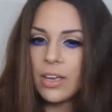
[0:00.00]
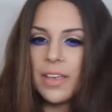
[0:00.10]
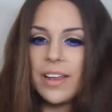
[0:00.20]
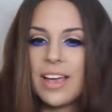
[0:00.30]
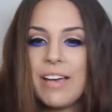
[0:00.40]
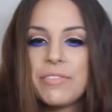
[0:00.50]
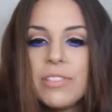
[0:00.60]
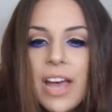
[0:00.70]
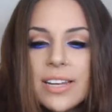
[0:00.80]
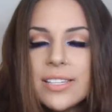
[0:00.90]
then after
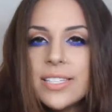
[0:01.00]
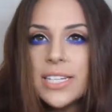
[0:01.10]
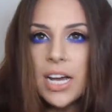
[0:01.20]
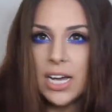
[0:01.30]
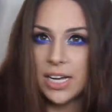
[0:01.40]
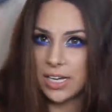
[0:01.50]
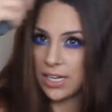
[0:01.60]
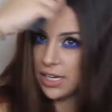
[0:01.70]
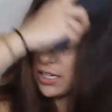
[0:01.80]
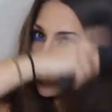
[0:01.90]
that's
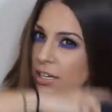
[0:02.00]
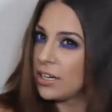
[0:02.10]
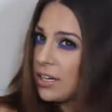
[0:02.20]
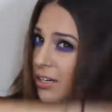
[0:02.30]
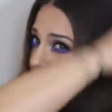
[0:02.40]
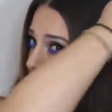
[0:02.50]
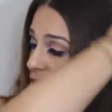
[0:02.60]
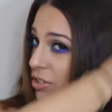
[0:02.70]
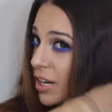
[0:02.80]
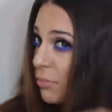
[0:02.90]
done,
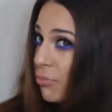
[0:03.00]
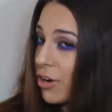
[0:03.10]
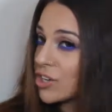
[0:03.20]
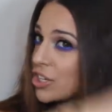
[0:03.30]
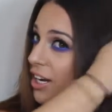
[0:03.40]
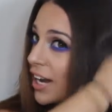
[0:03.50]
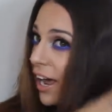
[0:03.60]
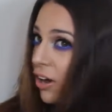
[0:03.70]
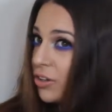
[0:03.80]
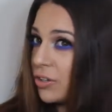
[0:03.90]
just kind of brushing it
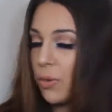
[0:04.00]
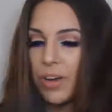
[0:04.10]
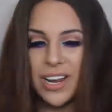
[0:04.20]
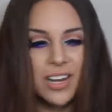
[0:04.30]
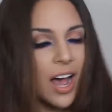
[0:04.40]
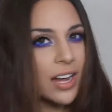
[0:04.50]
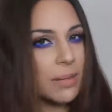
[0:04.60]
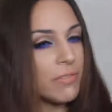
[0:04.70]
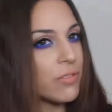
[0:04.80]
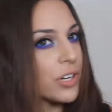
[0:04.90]
out. You don't want it knotty
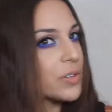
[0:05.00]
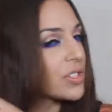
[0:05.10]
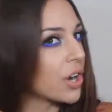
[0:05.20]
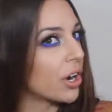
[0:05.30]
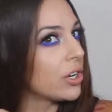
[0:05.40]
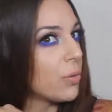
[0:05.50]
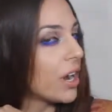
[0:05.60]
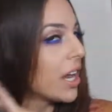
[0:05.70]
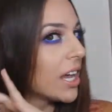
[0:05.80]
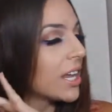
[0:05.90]
before you start. You
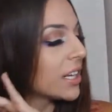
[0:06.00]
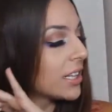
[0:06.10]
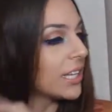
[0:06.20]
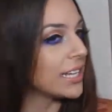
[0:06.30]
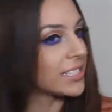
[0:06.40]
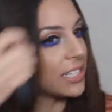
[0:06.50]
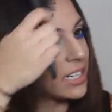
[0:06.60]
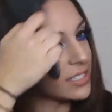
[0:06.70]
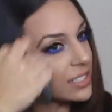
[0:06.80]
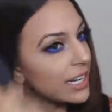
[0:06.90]
want it as clean
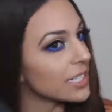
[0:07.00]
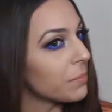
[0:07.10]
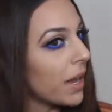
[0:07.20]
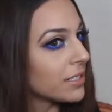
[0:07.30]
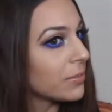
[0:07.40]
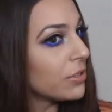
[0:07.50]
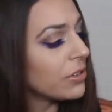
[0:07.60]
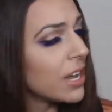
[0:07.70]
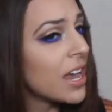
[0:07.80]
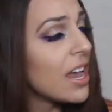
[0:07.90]
a slate as
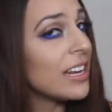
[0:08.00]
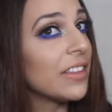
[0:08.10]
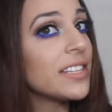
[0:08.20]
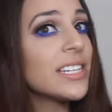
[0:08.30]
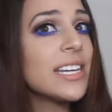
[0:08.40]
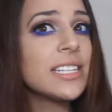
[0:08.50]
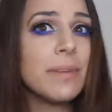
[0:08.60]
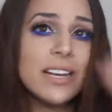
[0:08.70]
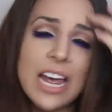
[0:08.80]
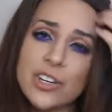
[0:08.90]
possible. Now this is
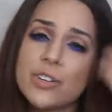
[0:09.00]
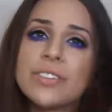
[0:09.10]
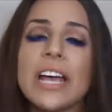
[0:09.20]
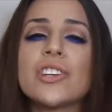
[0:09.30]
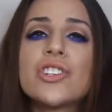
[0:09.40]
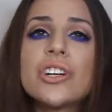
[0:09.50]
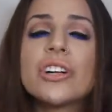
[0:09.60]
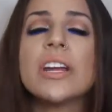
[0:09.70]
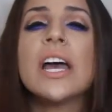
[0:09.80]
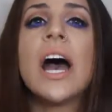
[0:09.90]
my natural
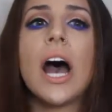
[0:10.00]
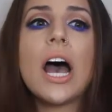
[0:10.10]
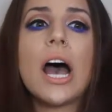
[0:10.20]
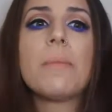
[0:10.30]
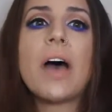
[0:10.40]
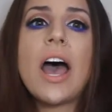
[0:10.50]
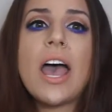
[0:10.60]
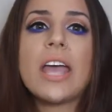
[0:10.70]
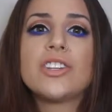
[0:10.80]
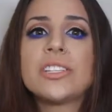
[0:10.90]
texture.
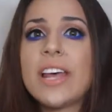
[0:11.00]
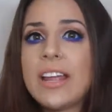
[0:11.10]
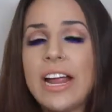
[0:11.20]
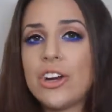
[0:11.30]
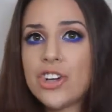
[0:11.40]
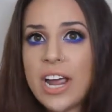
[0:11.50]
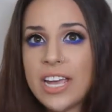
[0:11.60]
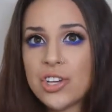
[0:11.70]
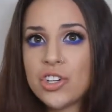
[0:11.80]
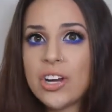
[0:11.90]
I just let it air dry
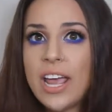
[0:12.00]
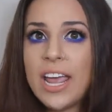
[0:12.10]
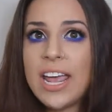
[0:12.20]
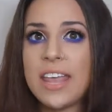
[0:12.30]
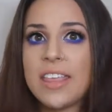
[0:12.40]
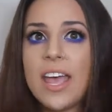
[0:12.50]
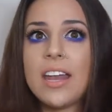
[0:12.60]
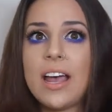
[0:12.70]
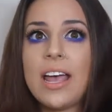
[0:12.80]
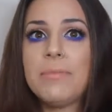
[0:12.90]
yesterday and
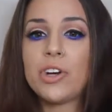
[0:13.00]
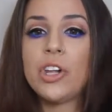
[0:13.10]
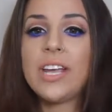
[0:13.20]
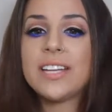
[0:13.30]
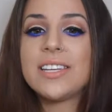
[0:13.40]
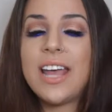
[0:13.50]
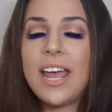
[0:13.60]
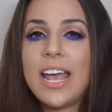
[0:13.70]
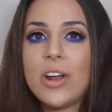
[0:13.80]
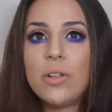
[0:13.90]
then I'm curling it
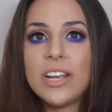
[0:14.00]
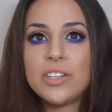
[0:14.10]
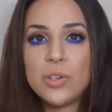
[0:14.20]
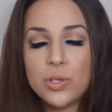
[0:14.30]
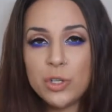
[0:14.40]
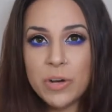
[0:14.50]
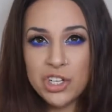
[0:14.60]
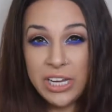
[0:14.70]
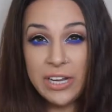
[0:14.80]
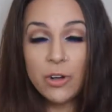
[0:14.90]
today. I don't like to use too much
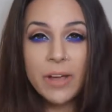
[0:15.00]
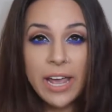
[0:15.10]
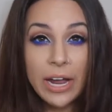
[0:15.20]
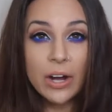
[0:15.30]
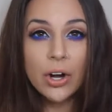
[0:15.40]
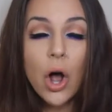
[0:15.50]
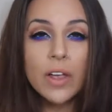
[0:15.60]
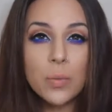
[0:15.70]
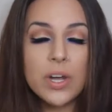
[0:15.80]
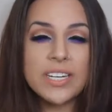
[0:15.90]
heat on my hair all
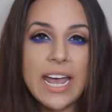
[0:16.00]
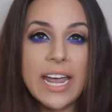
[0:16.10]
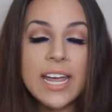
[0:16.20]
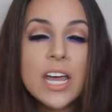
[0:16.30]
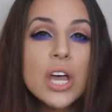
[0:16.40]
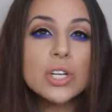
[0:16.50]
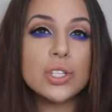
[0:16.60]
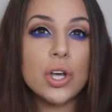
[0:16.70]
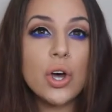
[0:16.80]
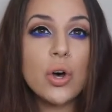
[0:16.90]
in one day,
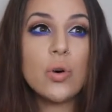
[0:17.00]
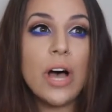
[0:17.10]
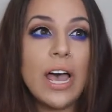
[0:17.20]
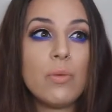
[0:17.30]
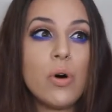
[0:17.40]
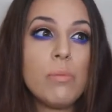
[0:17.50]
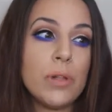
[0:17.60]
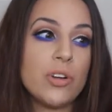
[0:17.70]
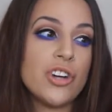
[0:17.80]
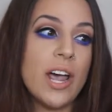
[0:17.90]
so I won't
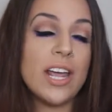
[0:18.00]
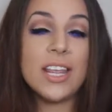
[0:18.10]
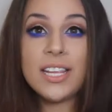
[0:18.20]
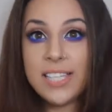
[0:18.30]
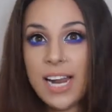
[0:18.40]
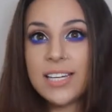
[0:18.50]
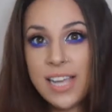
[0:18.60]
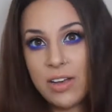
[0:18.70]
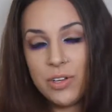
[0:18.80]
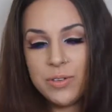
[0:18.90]
blow dry it, and then the second
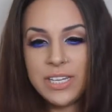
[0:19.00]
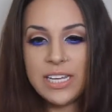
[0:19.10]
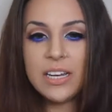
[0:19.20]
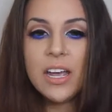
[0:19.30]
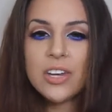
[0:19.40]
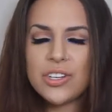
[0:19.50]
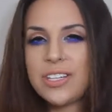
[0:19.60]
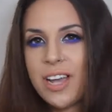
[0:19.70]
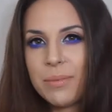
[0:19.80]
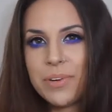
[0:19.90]
day I'll use heat just to
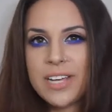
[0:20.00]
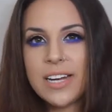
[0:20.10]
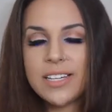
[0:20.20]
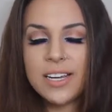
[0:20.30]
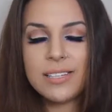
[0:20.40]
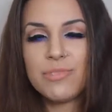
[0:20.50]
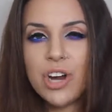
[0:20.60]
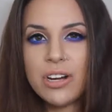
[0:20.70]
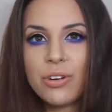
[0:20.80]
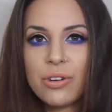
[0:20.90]
kind of protect it, because I'm
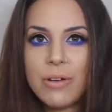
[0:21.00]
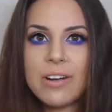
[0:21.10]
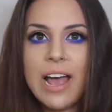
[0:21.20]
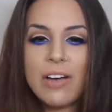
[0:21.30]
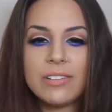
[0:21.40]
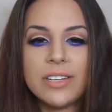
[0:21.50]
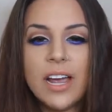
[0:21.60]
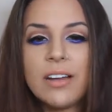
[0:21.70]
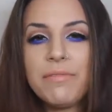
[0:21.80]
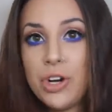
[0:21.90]
trying to grow it out and
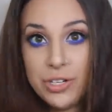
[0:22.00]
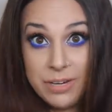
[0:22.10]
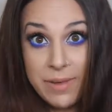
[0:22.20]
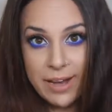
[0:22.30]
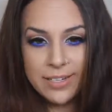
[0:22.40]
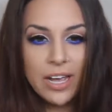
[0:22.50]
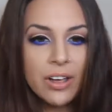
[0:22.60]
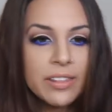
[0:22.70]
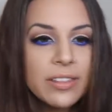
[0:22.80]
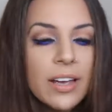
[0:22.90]
kind of nurse it back to
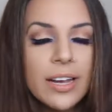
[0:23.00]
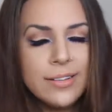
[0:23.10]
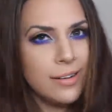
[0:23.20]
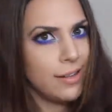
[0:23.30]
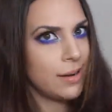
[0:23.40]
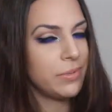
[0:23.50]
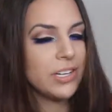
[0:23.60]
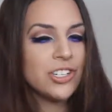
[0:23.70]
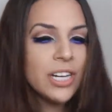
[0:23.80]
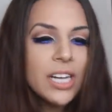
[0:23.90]
health. I did a lot of
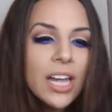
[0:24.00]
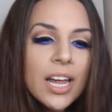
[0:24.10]
bleaching.